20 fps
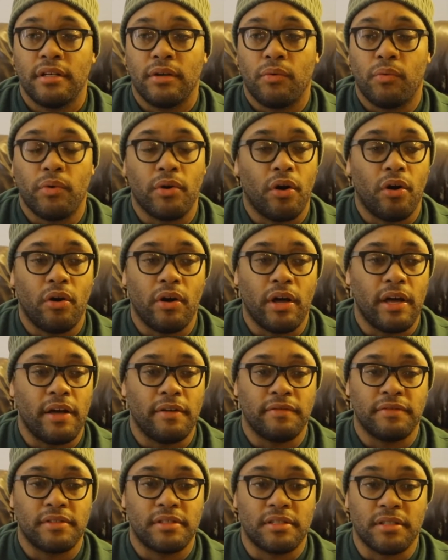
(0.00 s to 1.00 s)
We all
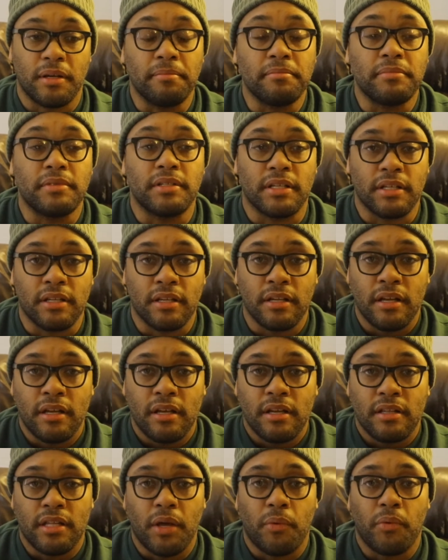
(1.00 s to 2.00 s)
have something
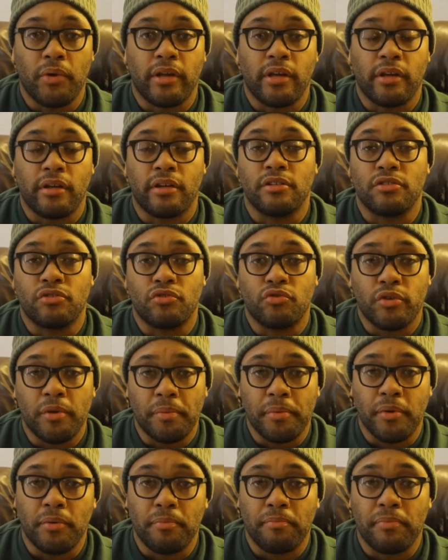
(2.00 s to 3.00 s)
that we can
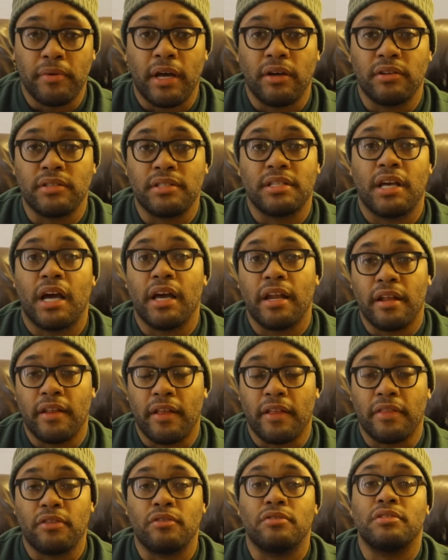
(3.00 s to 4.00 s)
contribute. But outside of
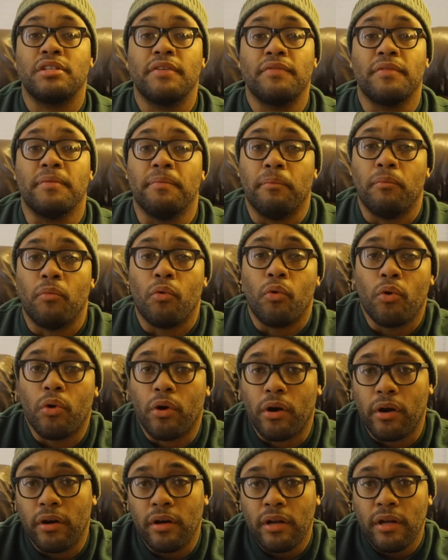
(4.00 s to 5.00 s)
that, there's even
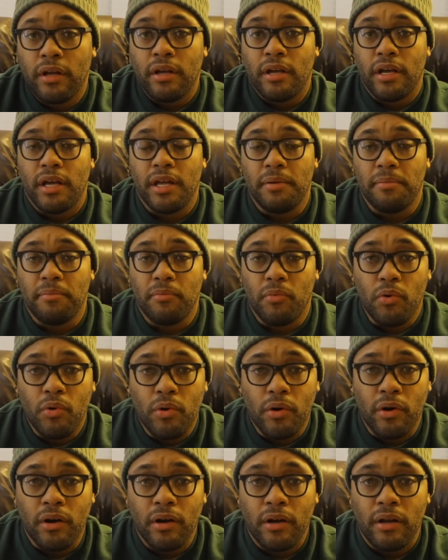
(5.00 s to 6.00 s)
more and
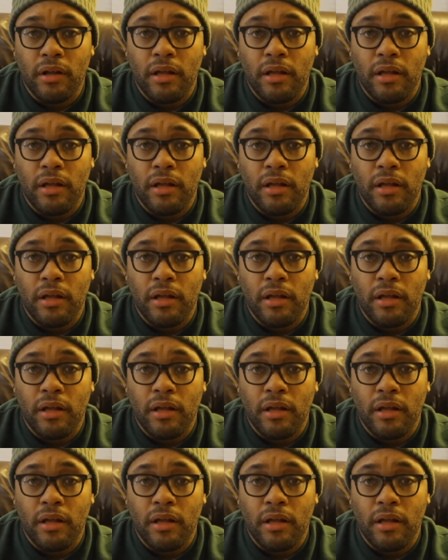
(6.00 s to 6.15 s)
more.